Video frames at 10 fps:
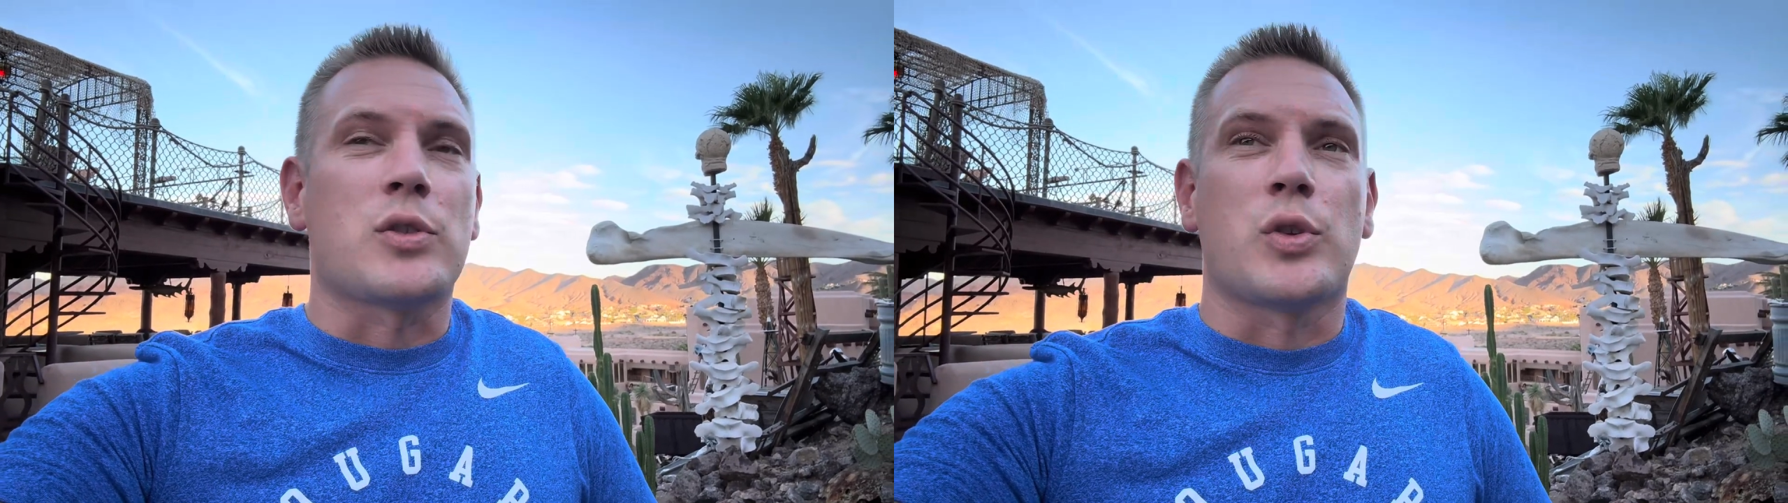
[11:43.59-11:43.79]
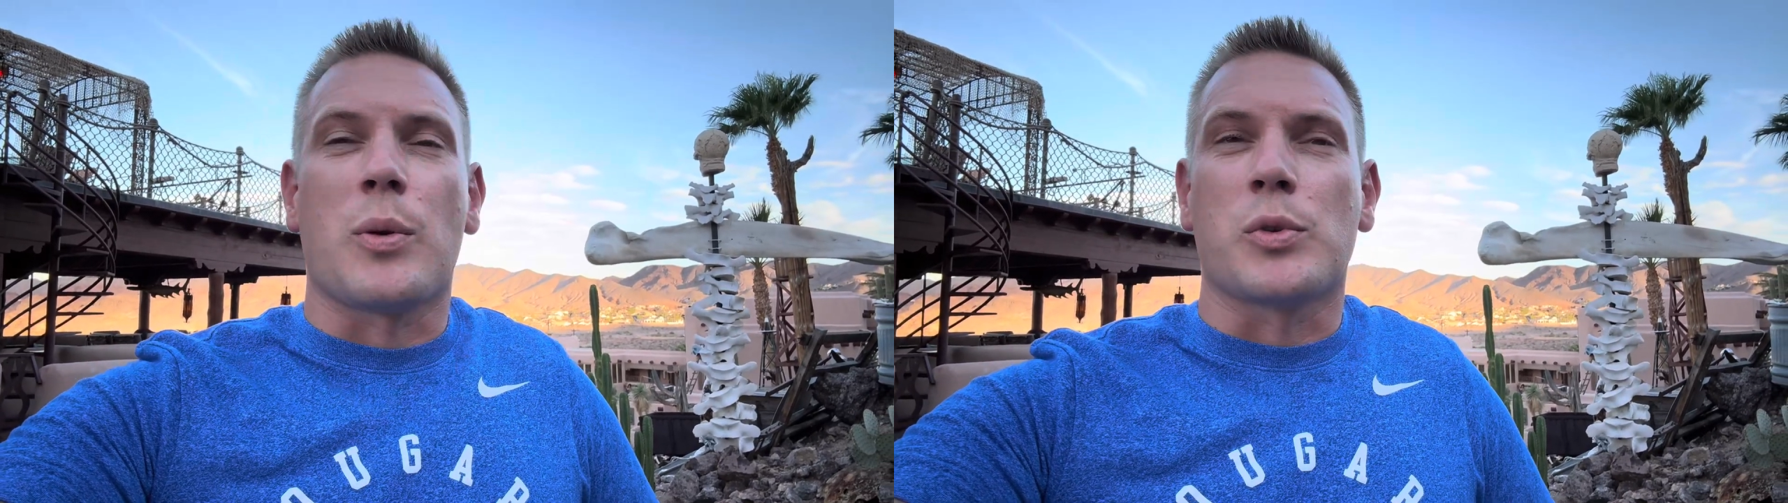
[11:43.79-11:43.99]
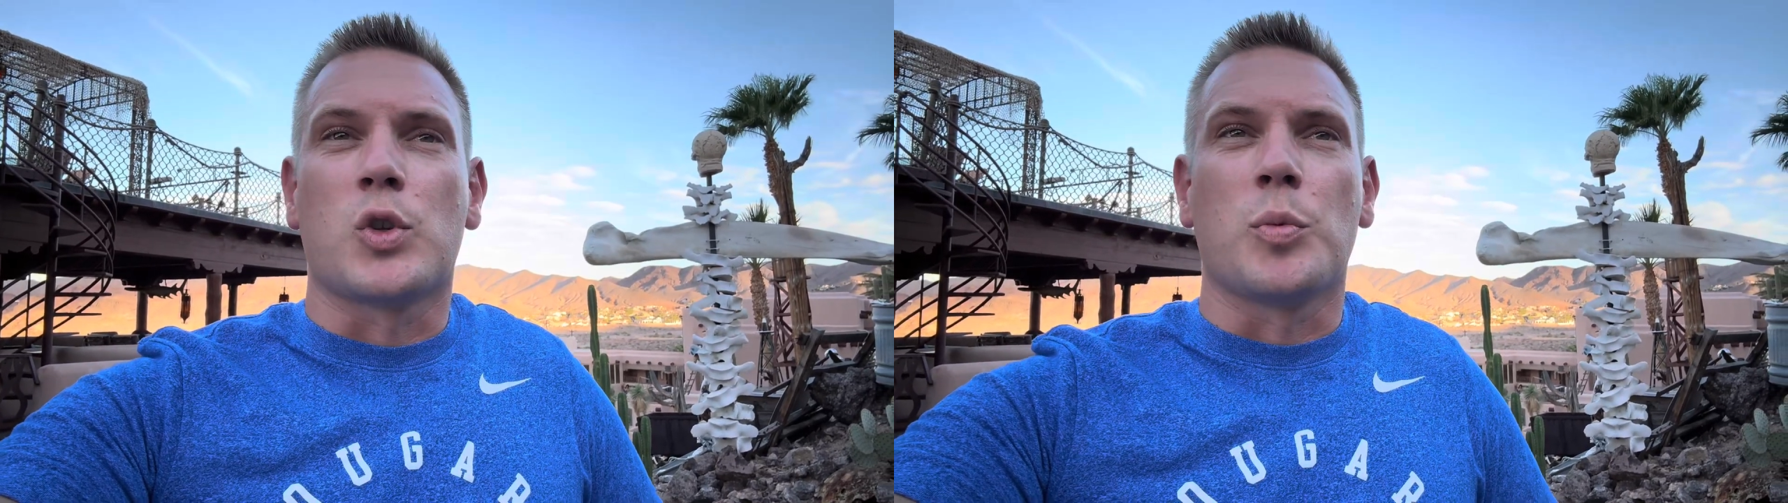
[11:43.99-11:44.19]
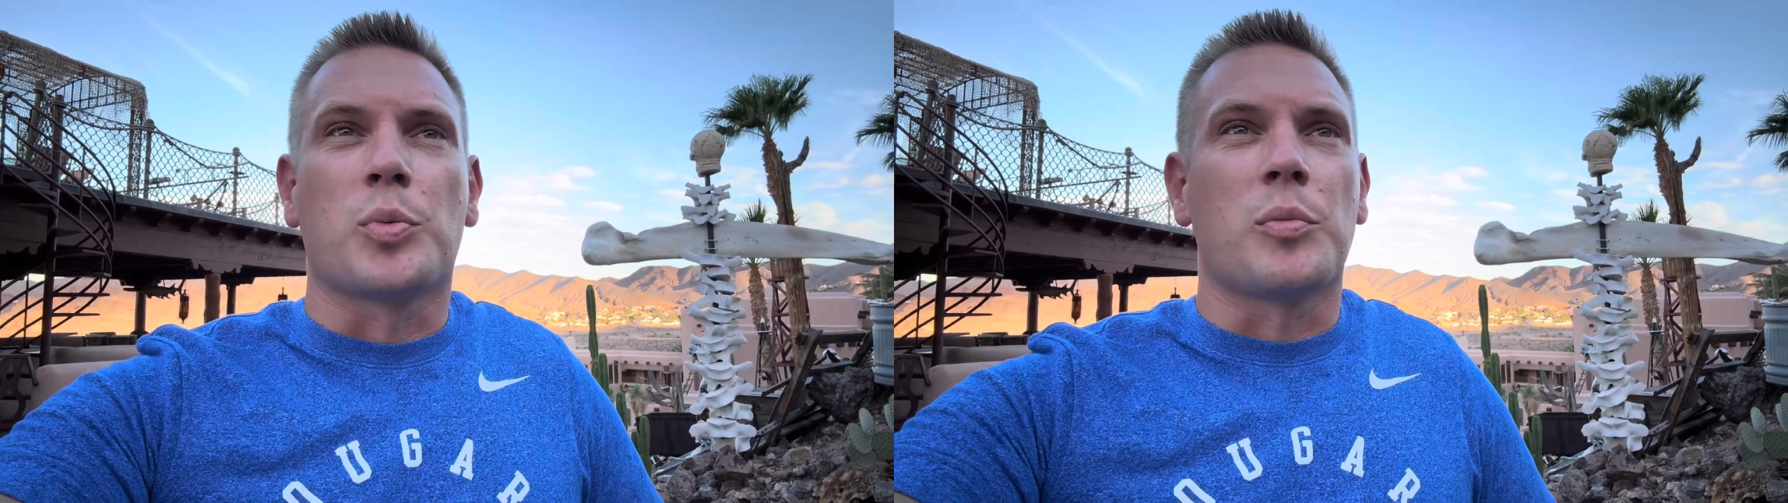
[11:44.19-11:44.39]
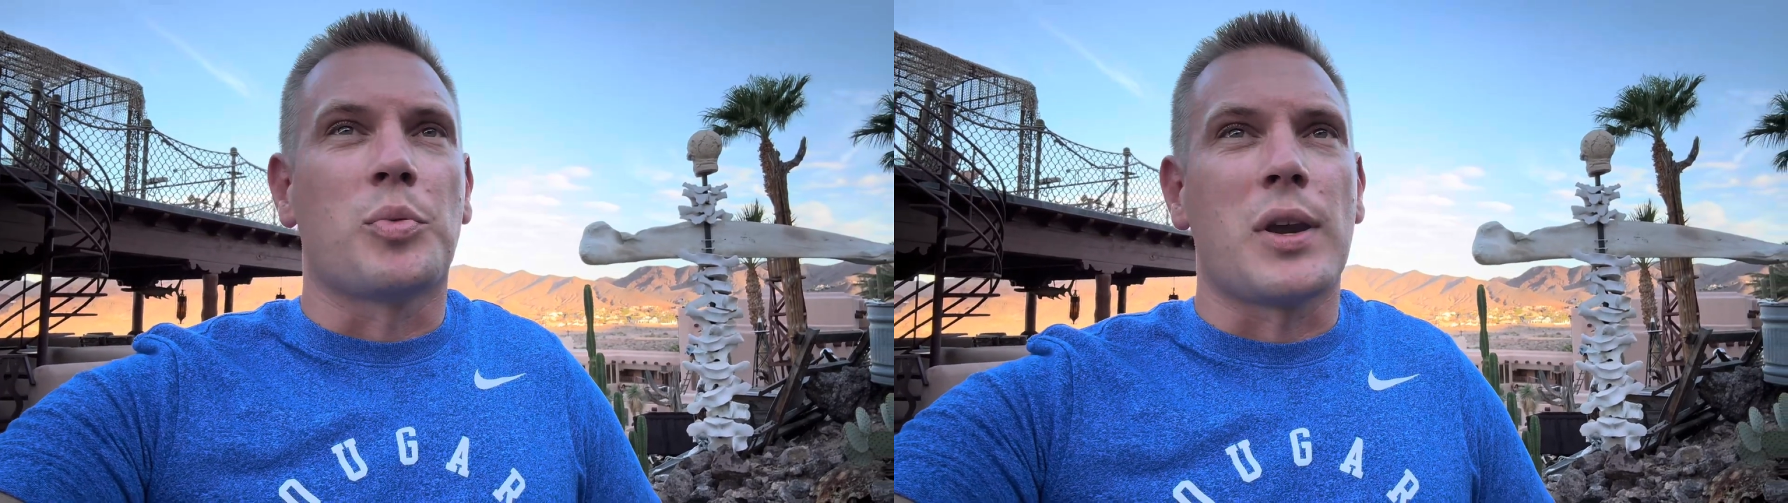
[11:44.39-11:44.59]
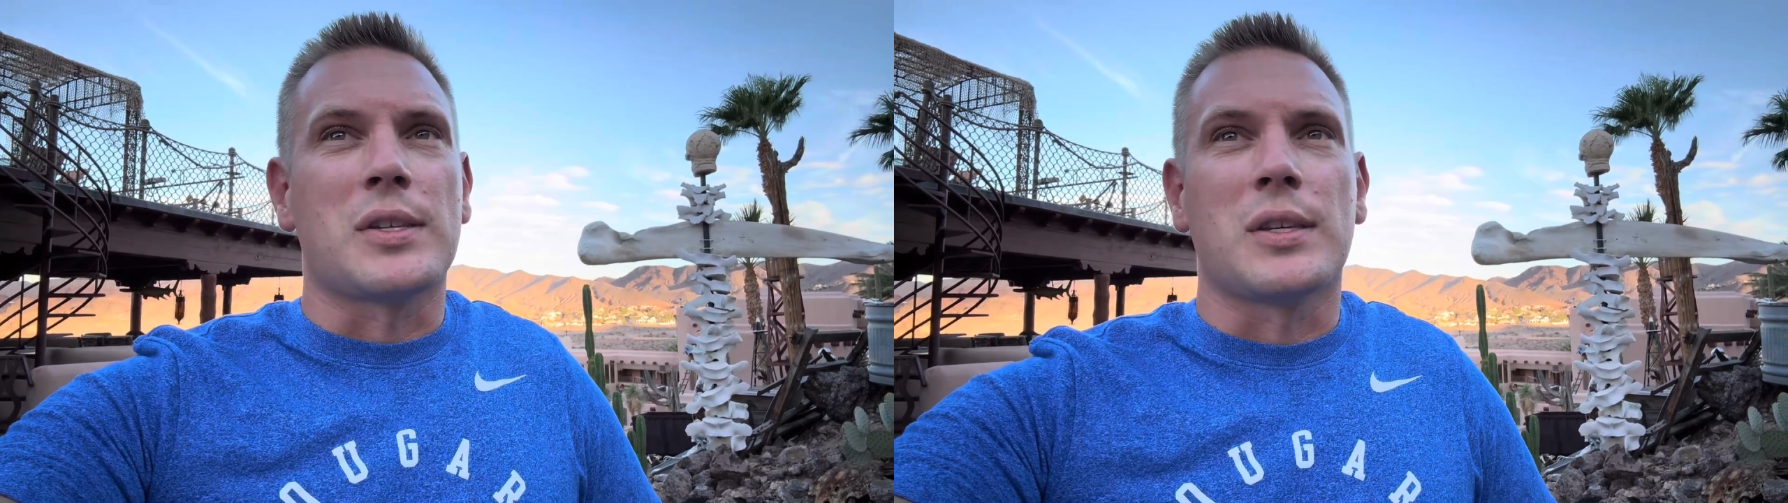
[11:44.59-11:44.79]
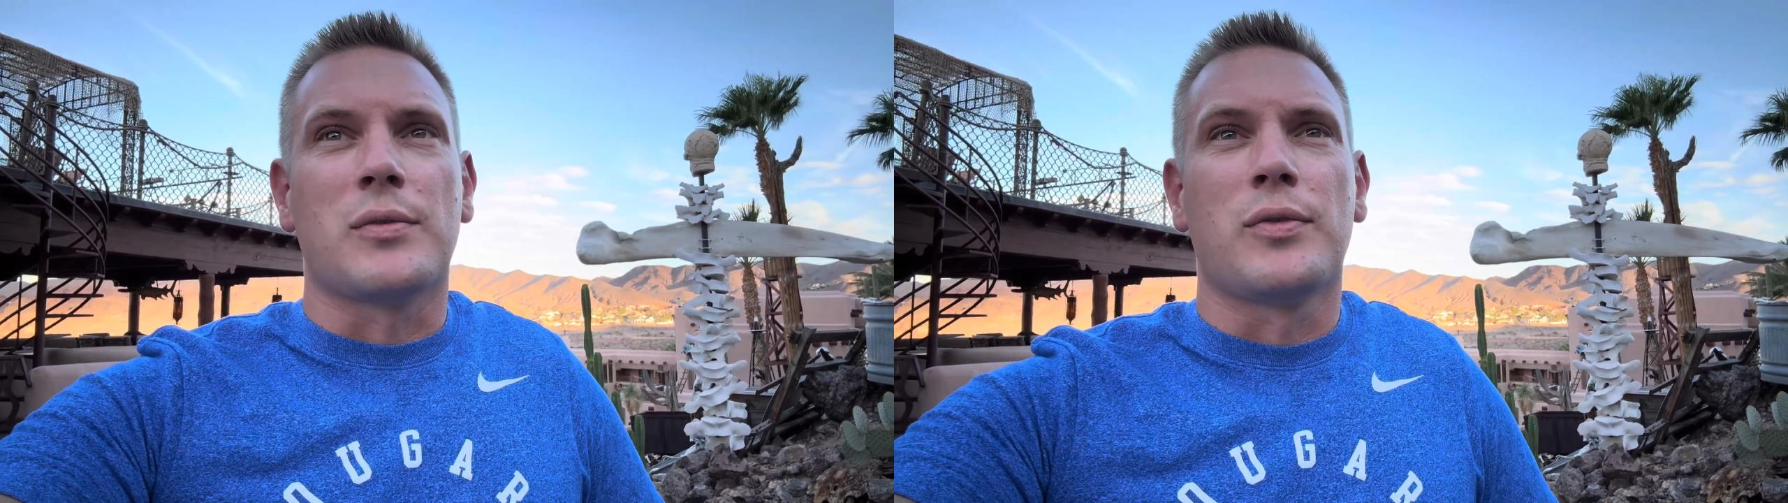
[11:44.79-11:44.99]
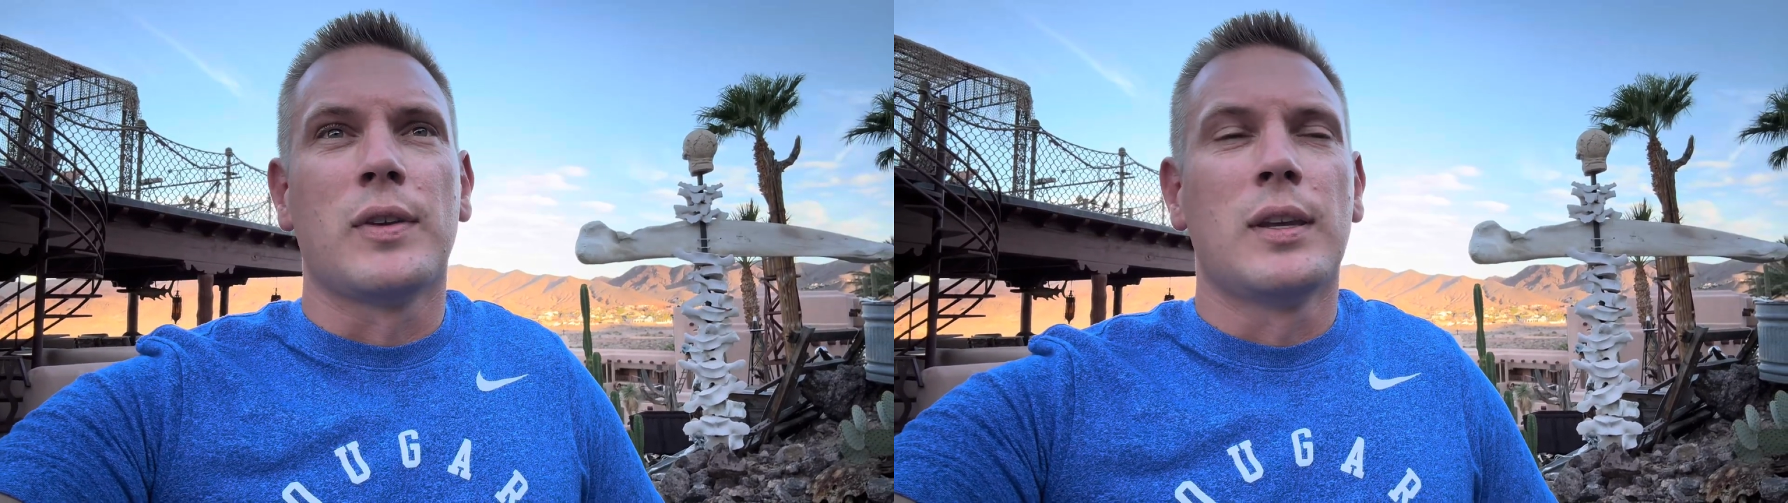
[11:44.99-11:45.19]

so that was super impressive.